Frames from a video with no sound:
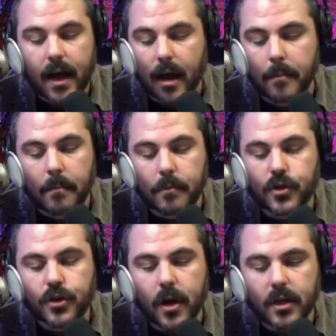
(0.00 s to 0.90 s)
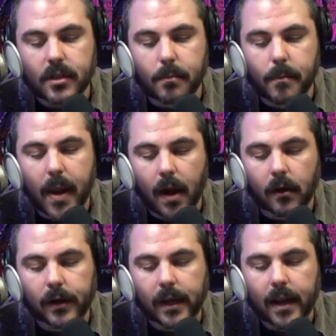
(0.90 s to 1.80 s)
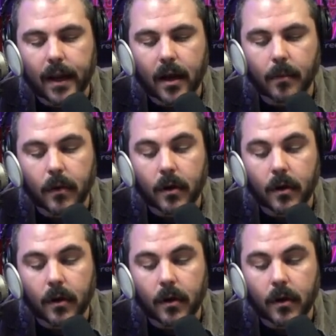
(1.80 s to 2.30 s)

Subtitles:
I'm just barely getting up.